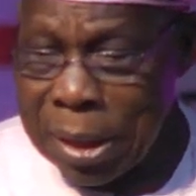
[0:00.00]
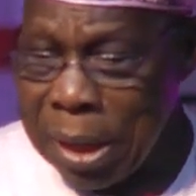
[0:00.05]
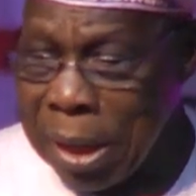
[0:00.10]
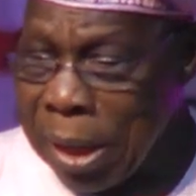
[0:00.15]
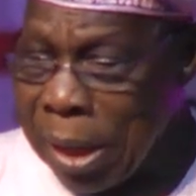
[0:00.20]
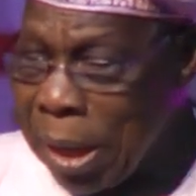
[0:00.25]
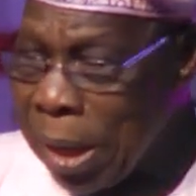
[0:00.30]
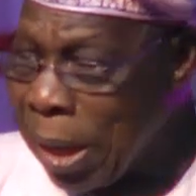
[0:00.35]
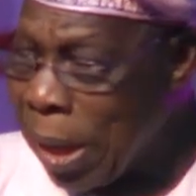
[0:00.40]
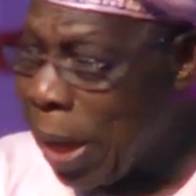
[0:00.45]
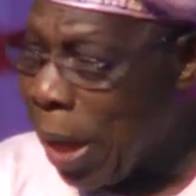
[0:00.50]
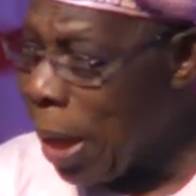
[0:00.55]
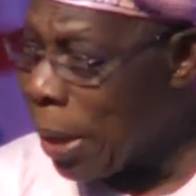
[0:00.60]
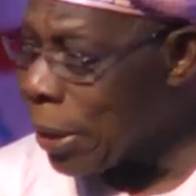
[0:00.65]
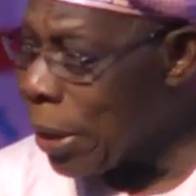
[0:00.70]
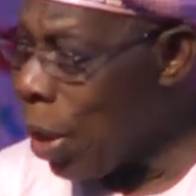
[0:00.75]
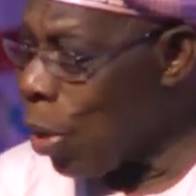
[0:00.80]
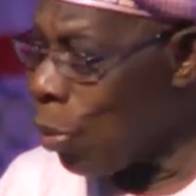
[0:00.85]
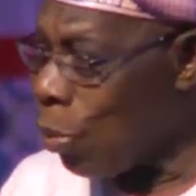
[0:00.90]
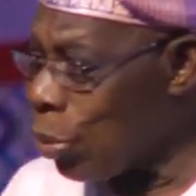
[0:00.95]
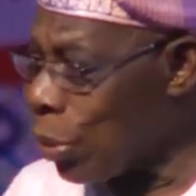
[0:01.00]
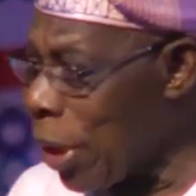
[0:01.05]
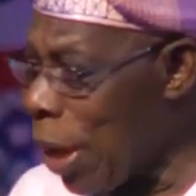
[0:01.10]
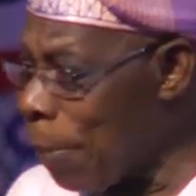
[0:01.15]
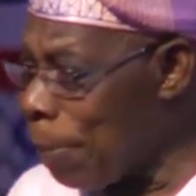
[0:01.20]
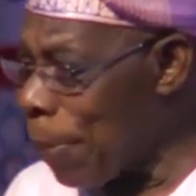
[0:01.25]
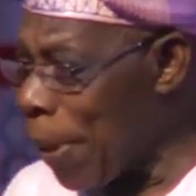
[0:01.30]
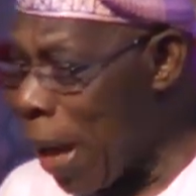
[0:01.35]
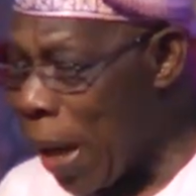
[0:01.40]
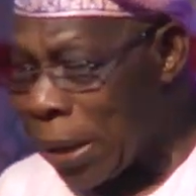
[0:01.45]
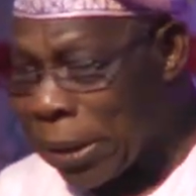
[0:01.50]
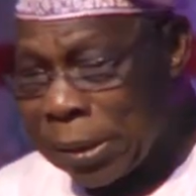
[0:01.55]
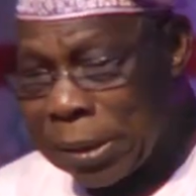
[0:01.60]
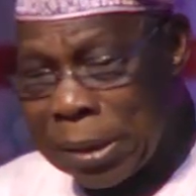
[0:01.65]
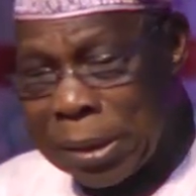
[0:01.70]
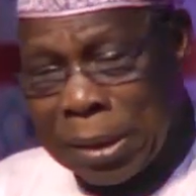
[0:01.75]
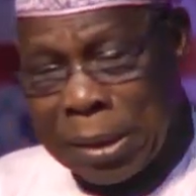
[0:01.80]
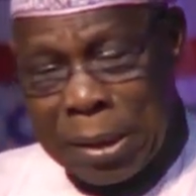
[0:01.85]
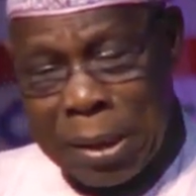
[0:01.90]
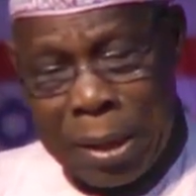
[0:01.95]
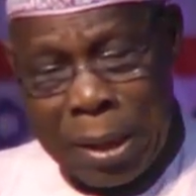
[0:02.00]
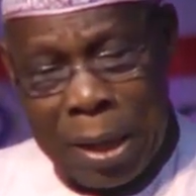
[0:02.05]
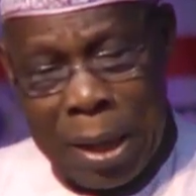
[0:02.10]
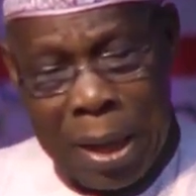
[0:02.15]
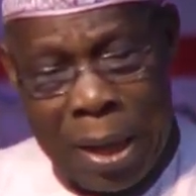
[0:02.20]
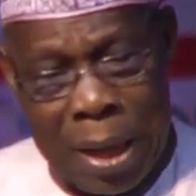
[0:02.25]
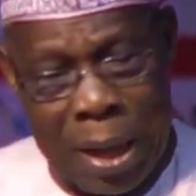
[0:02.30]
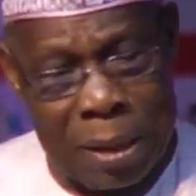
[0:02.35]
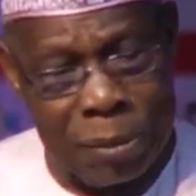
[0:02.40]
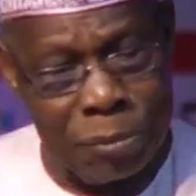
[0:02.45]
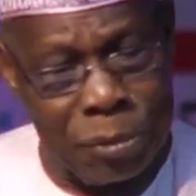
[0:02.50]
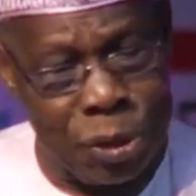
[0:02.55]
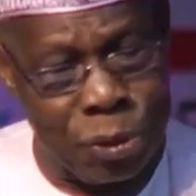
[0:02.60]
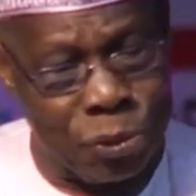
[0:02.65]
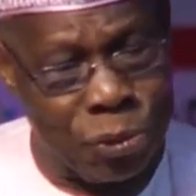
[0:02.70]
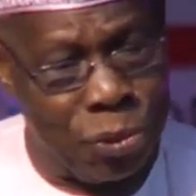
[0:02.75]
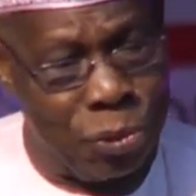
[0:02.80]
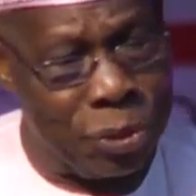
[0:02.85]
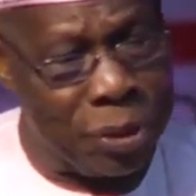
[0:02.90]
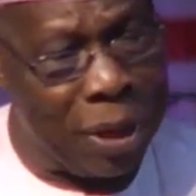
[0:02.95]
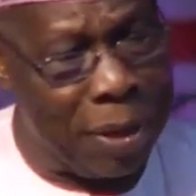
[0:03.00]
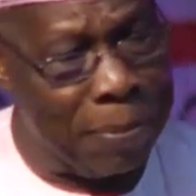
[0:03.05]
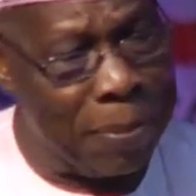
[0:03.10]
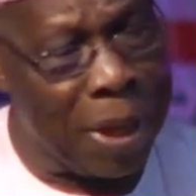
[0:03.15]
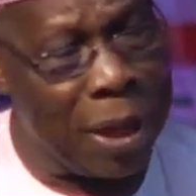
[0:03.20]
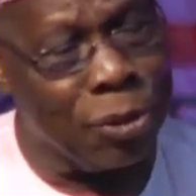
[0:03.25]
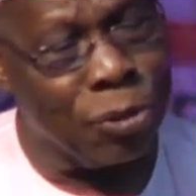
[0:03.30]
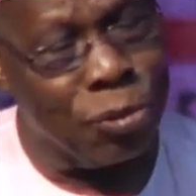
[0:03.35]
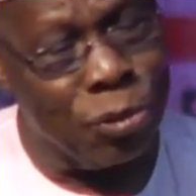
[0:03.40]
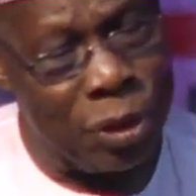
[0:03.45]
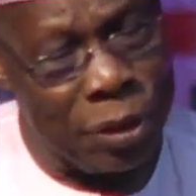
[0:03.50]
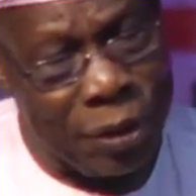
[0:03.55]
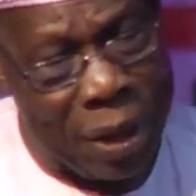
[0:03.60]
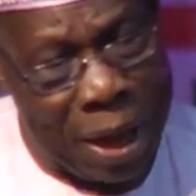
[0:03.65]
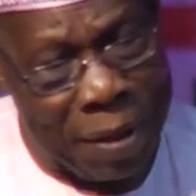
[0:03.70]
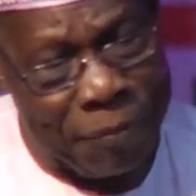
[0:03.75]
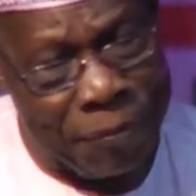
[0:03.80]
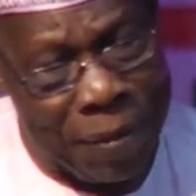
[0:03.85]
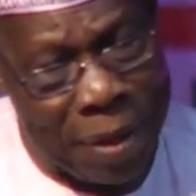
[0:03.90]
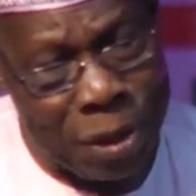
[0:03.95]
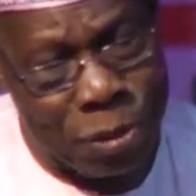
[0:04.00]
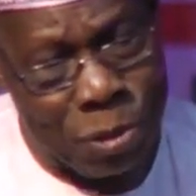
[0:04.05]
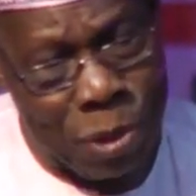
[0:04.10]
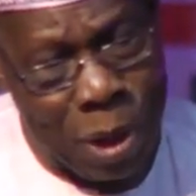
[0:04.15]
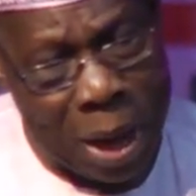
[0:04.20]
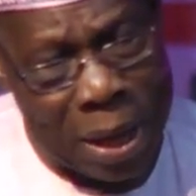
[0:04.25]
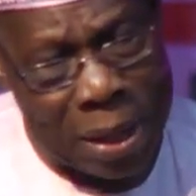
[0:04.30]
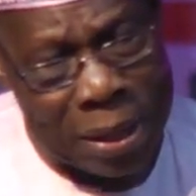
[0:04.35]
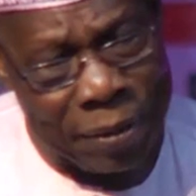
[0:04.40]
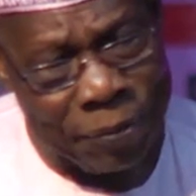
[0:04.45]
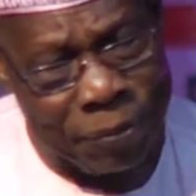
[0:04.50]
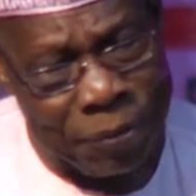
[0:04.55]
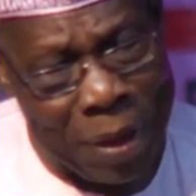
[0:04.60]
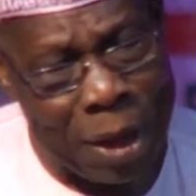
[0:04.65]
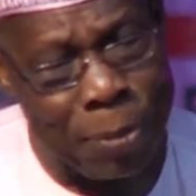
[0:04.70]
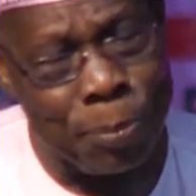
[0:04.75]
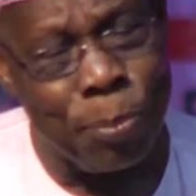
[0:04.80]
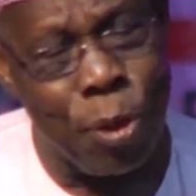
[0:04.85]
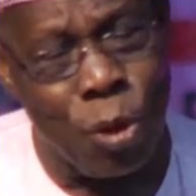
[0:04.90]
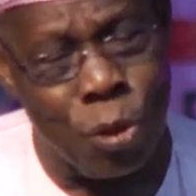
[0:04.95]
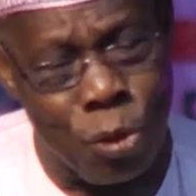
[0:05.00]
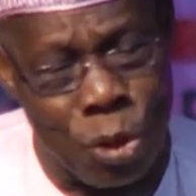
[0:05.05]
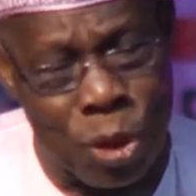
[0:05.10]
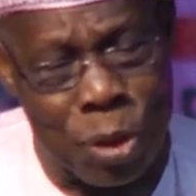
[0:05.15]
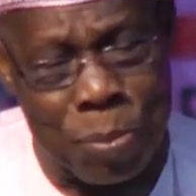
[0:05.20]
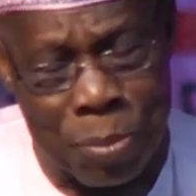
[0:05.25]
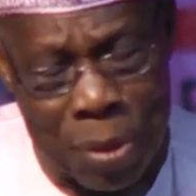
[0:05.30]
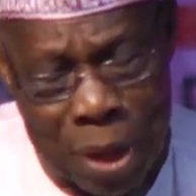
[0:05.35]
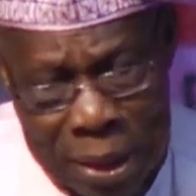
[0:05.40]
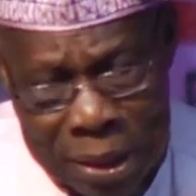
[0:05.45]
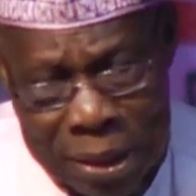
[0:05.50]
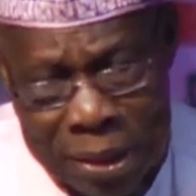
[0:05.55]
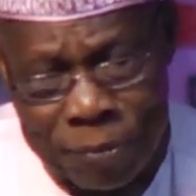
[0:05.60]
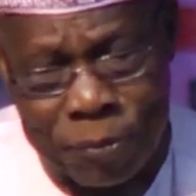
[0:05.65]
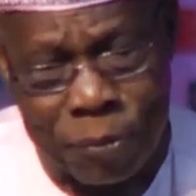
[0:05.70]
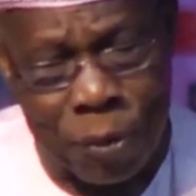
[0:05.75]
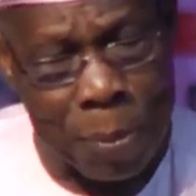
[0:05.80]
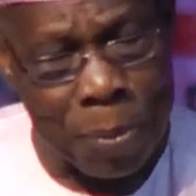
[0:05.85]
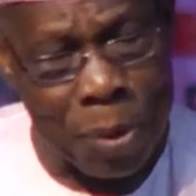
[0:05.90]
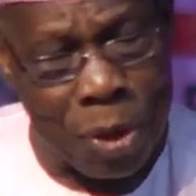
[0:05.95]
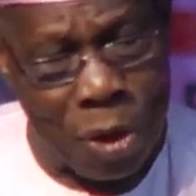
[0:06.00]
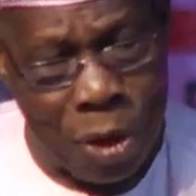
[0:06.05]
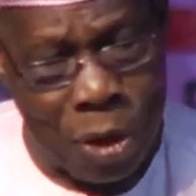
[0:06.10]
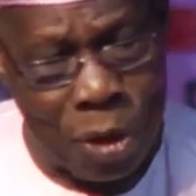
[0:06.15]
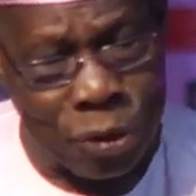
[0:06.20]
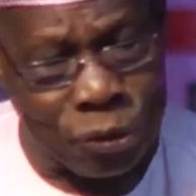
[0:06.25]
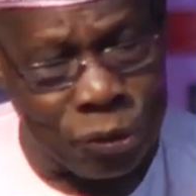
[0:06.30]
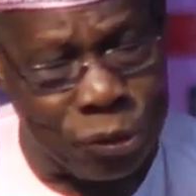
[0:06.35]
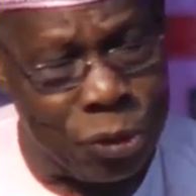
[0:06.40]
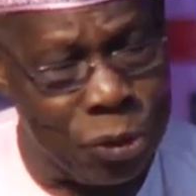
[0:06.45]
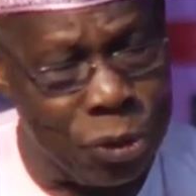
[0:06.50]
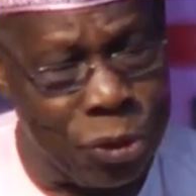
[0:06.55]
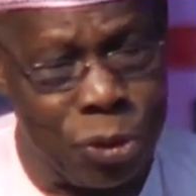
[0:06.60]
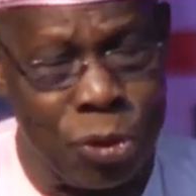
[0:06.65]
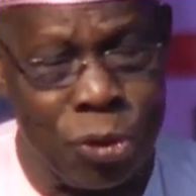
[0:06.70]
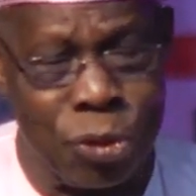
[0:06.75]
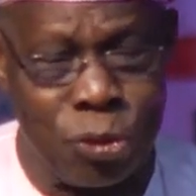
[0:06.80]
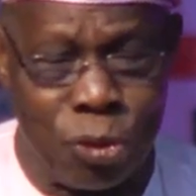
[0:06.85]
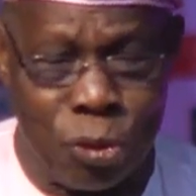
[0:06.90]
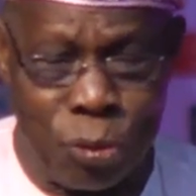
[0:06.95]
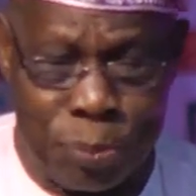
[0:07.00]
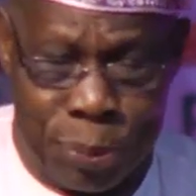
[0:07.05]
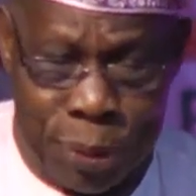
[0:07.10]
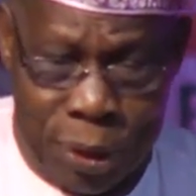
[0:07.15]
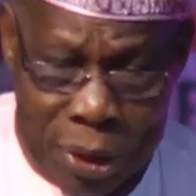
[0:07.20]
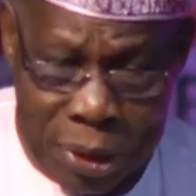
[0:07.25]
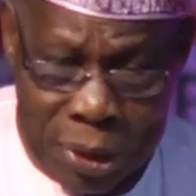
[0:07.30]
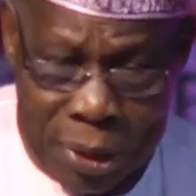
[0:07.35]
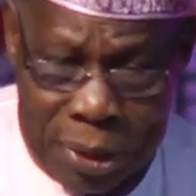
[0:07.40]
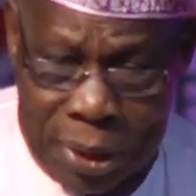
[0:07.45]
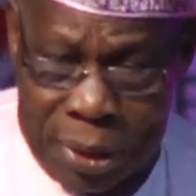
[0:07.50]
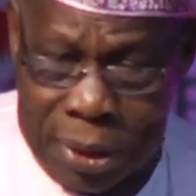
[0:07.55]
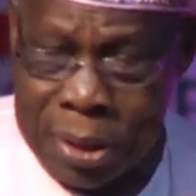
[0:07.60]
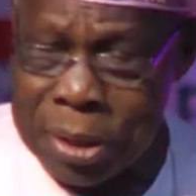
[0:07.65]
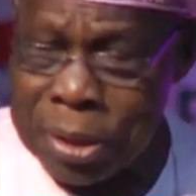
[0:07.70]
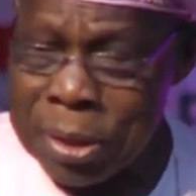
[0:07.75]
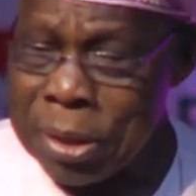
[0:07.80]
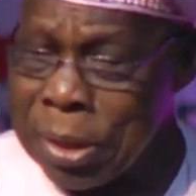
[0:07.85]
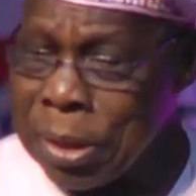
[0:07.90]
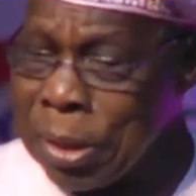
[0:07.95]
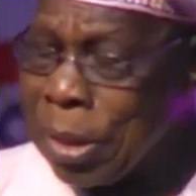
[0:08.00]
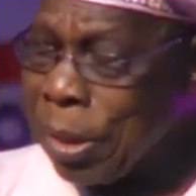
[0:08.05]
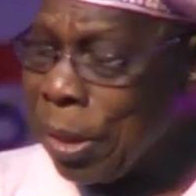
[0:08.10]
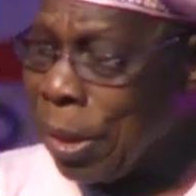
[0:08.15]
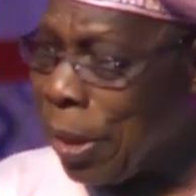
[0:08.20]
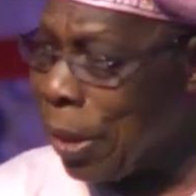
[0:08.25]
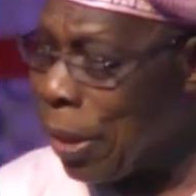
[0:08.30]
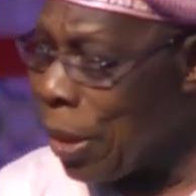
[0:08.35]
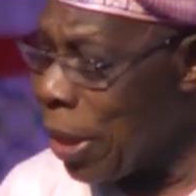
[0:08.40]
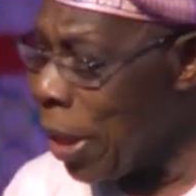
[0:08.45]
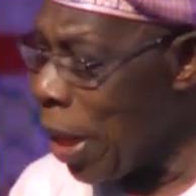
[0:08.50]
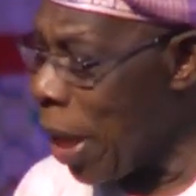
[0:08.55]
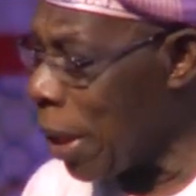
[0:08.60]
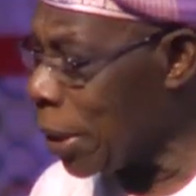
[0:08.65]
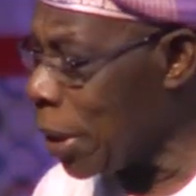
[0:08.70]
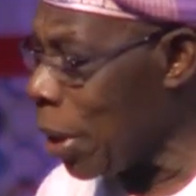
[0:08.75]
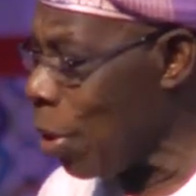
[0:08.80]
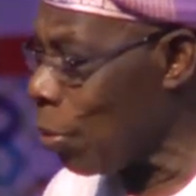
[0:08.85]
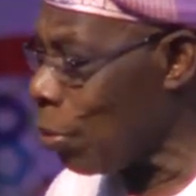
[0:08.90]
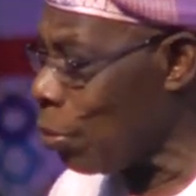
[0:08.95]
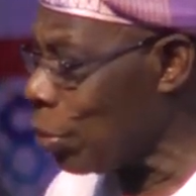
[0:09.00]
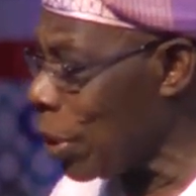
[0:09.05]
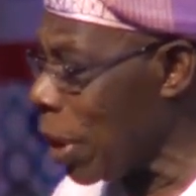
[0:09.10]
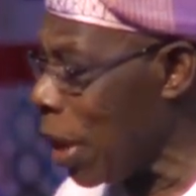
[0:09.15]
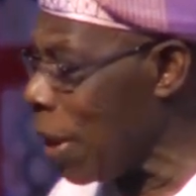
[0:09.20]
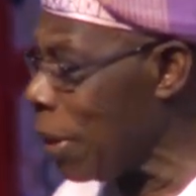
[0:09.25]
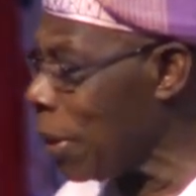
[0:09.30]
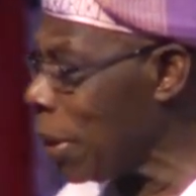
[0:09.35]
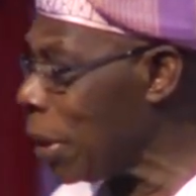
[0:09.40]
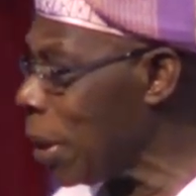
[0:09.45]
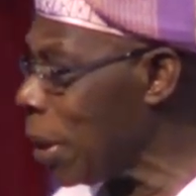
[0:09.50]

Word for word: uh, Ajaokuta plant. And we told them that you are, in fact borrowing money from us to build the Ajaokuta